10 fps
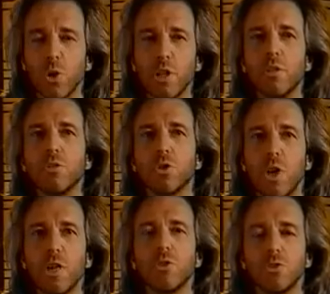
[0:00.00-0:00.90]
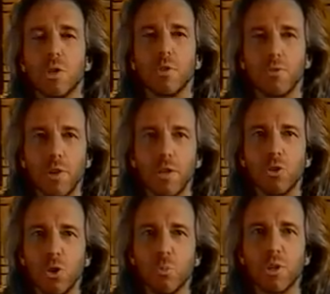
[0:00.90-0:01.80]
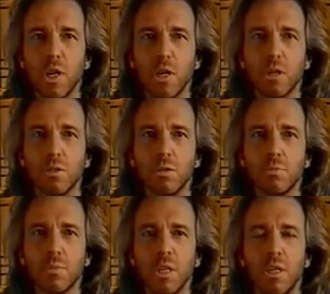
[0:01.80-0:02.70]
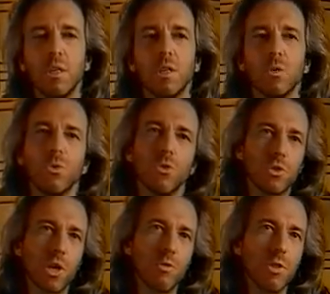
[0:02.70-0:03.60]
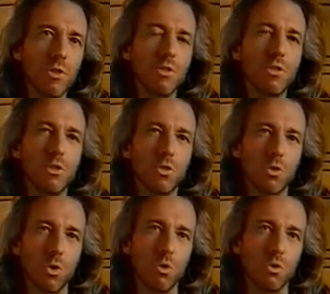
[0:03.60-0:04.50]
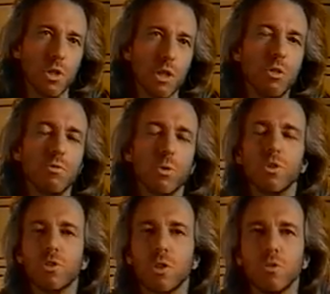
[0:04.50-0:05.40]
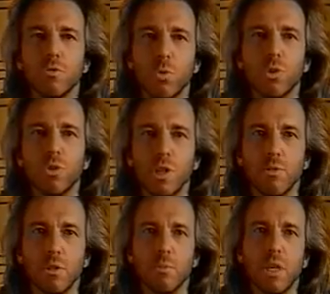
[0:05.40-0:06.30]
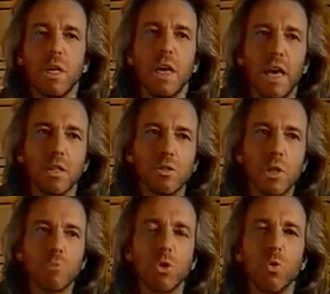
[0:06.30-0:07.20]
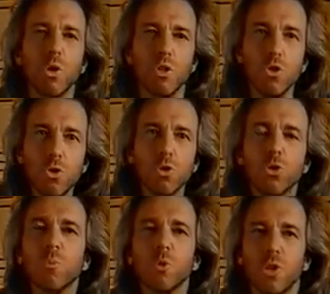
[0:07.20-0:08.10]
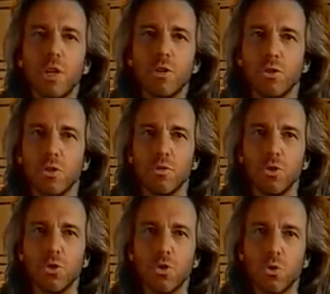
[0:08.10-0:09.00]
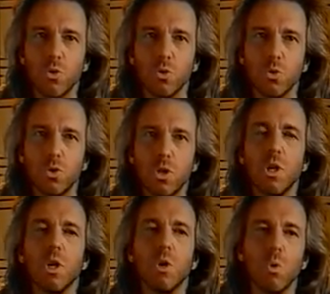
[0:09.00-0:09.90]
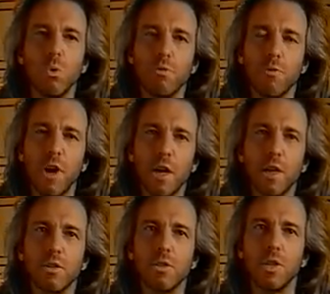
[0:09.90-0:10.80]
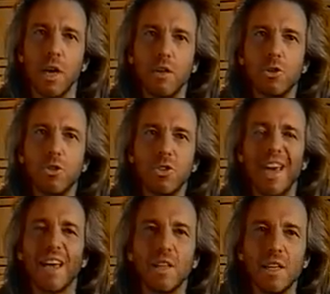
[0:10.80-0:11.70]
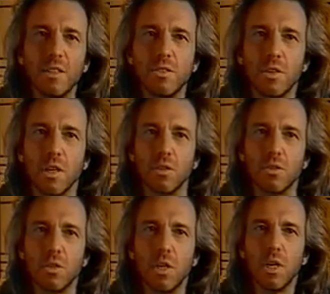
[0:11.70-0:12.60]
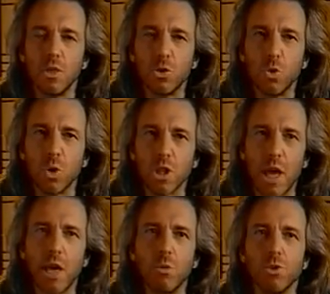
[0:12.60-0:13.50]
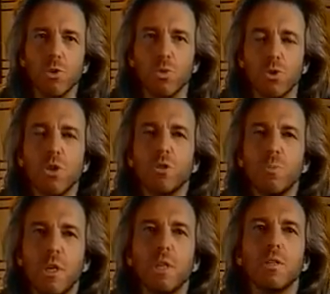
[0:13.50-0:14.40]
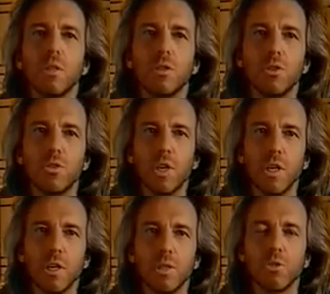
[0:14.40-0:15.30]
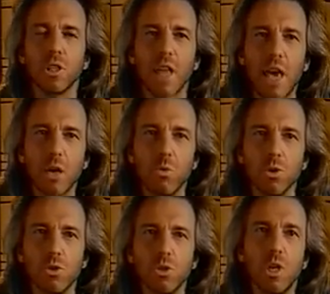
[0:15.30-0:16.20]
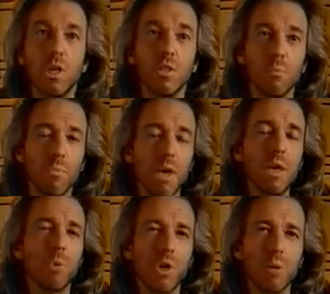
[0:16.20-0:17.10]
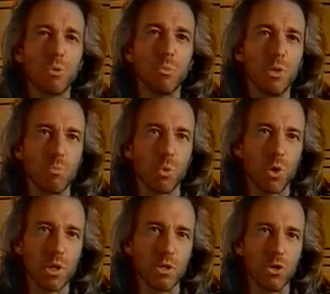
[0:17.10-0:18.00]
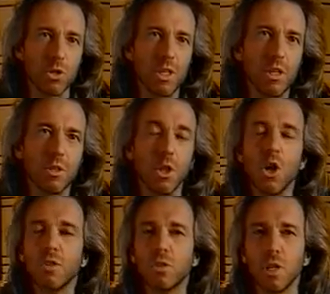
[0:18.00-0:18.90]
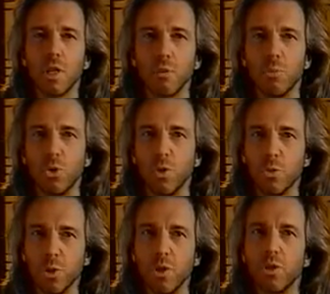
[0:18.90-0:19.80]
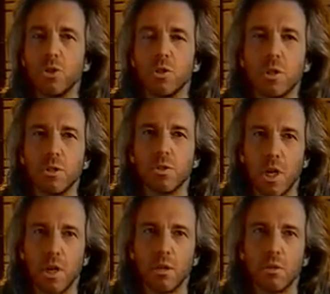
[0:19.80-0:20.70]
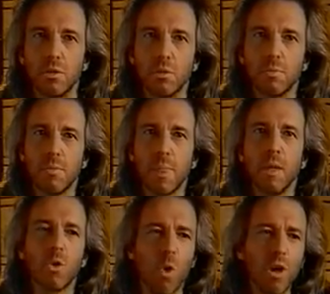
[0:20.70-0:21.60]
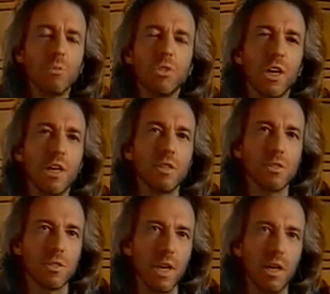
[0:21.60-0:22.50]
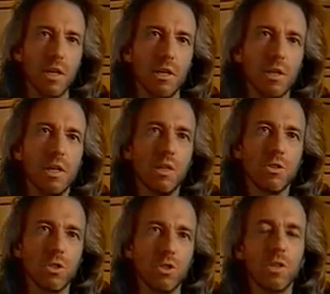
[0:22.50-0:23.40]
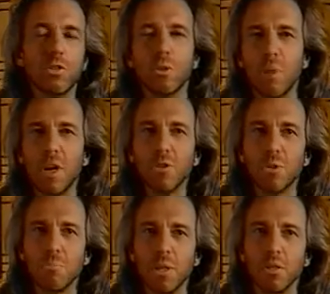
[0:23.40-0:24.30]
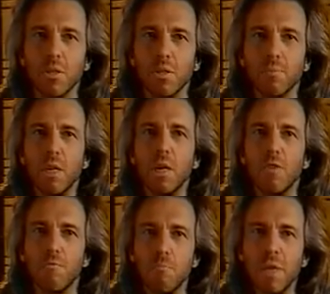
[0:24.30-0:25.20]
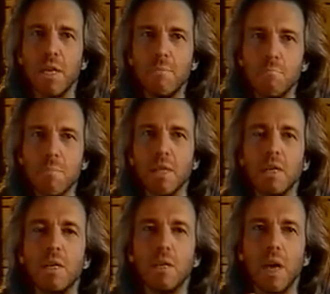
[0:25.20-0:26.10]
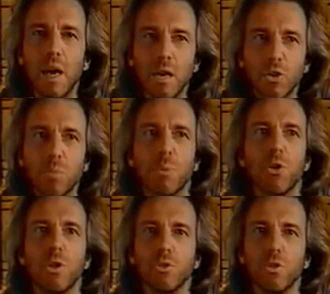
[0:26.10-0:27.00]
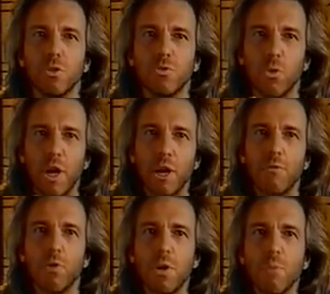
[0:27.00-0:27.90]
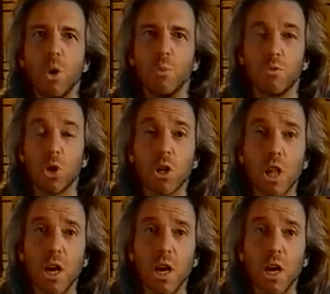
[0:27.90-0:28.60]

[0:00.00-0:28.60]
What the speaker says: greatest tragedies ever to face humankind. With the discovery of the Dead Sea Scrolls in 1946 and 47, and subsequent new interpretations of these scrolls, what we find is that the ancients had insights into a language that we're just beginning to understand. It's a language that may perhaps be the bridge, the lost link between religion and science. Quantum science today suggests the possibility of many, many experiences for every moment of our